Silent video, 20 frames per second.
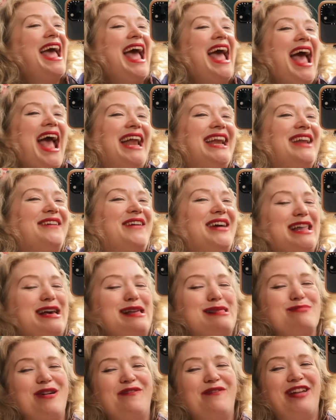Anyway,
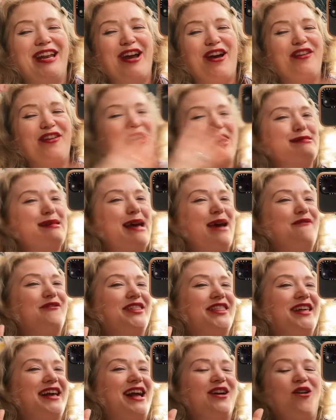that's my video. That's
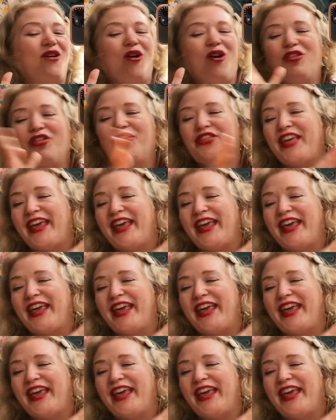everything I got.